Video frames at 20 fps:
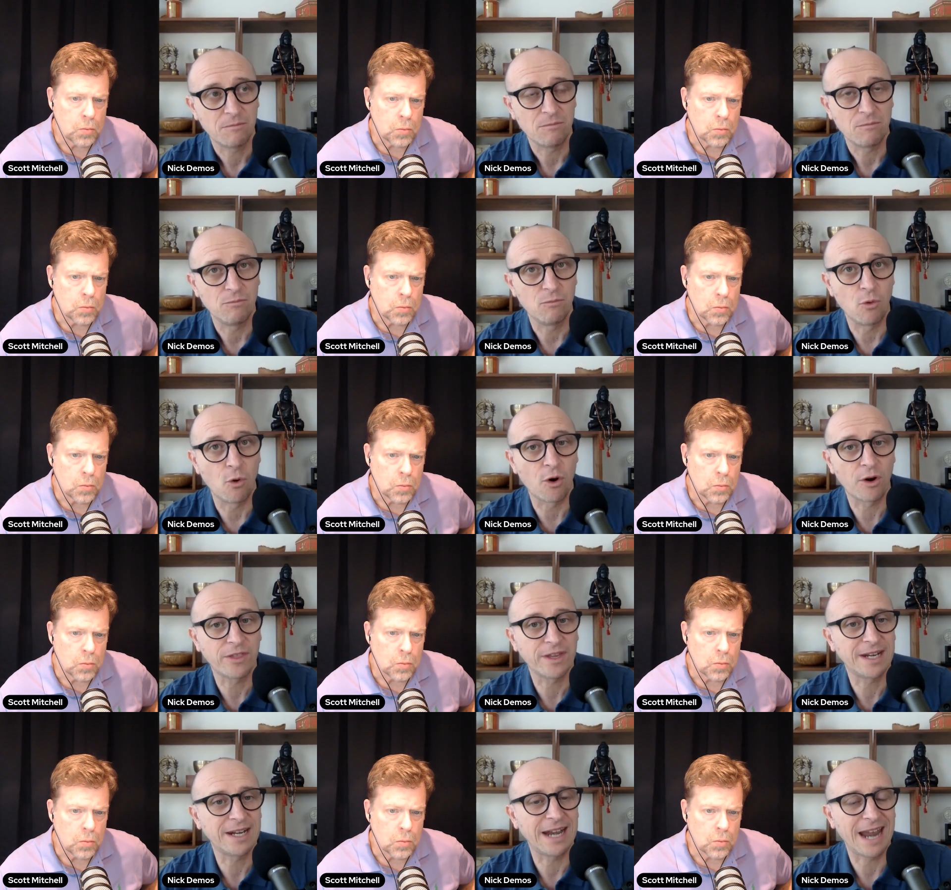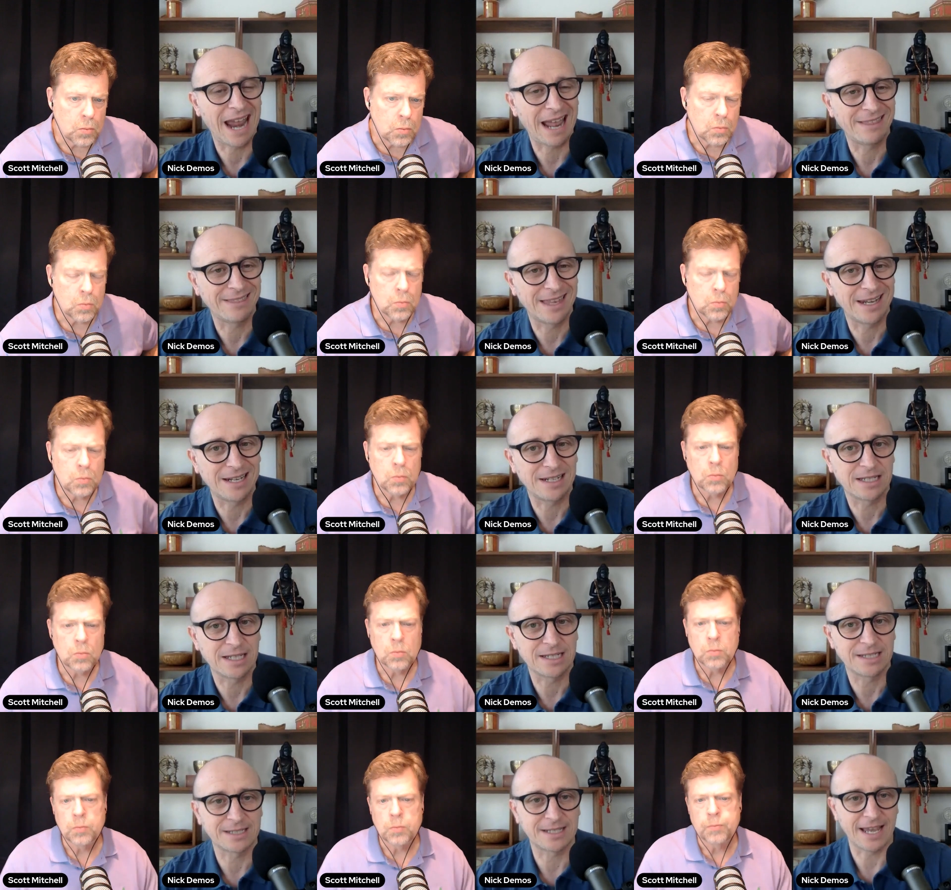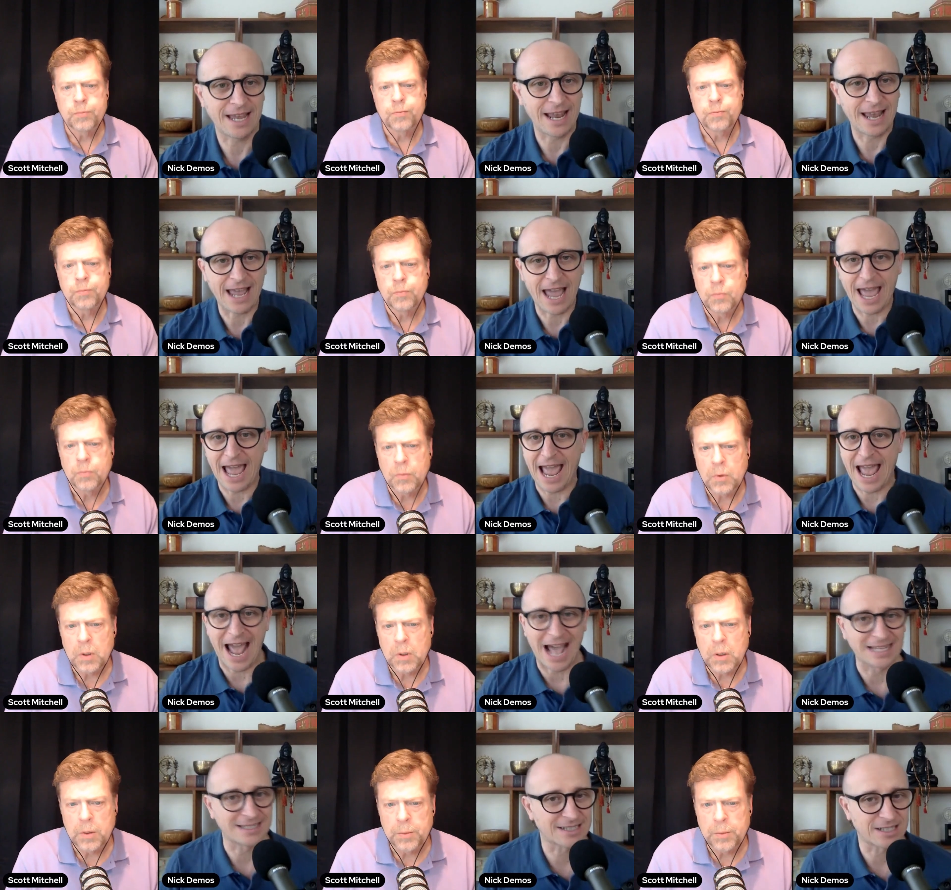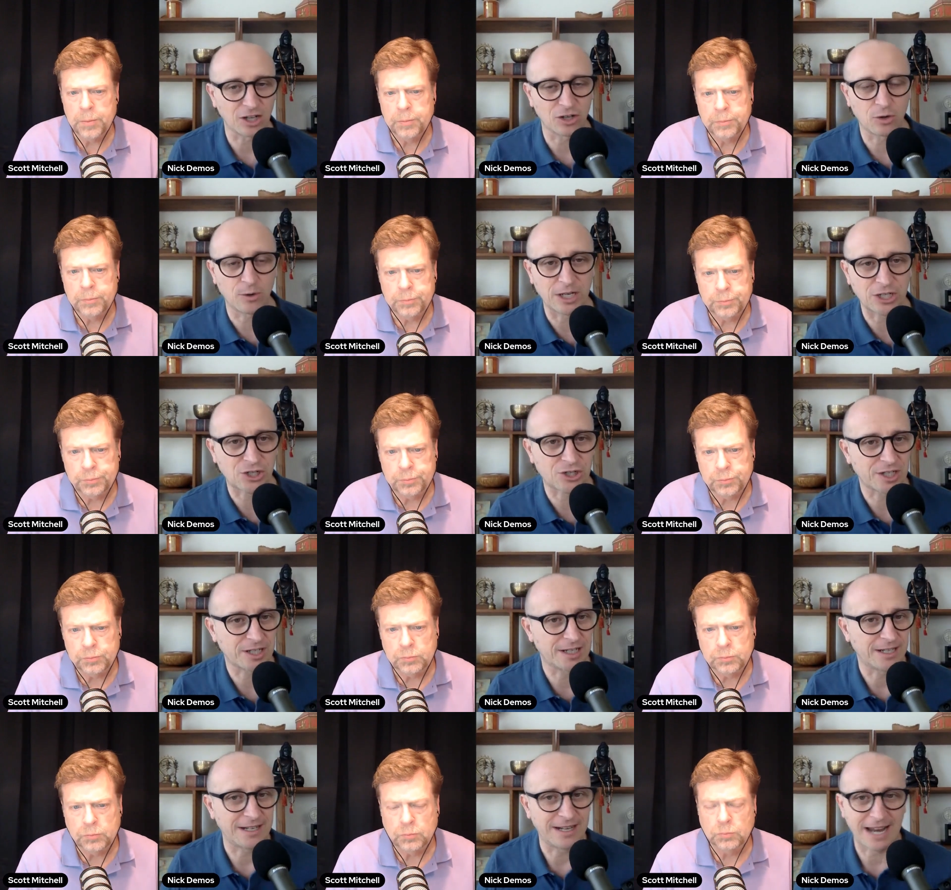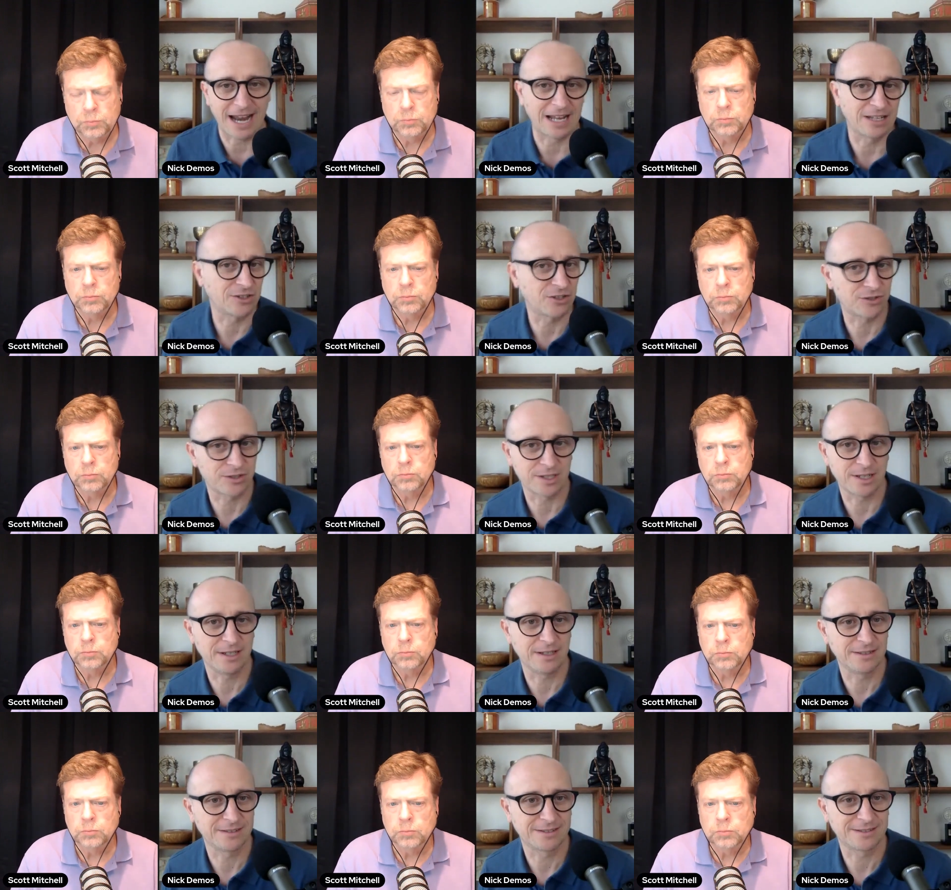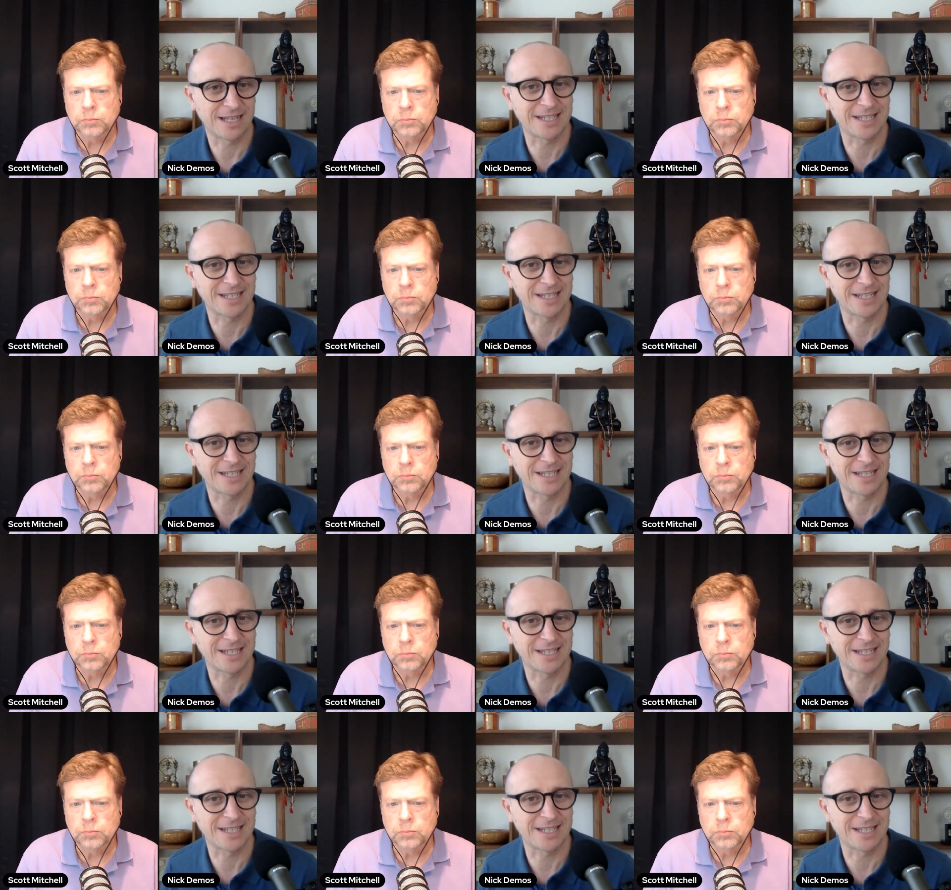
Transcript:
Speaker 1: more than it does say, ask a question and answers it.